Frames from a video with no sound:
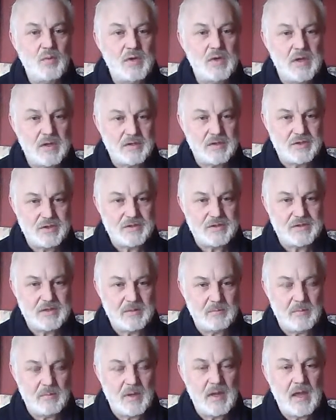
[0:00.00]
nurtures
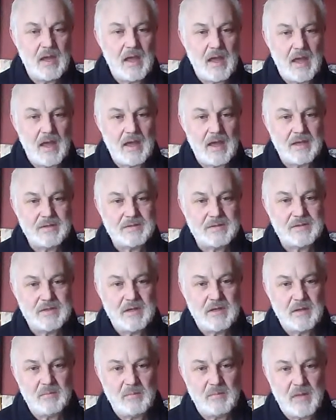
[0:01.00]
him as
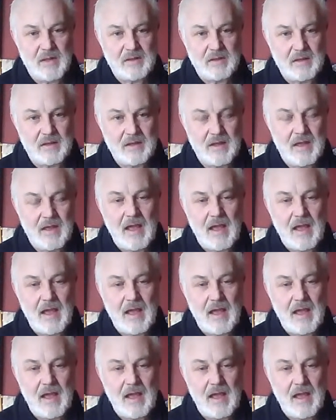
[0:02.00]
a mother.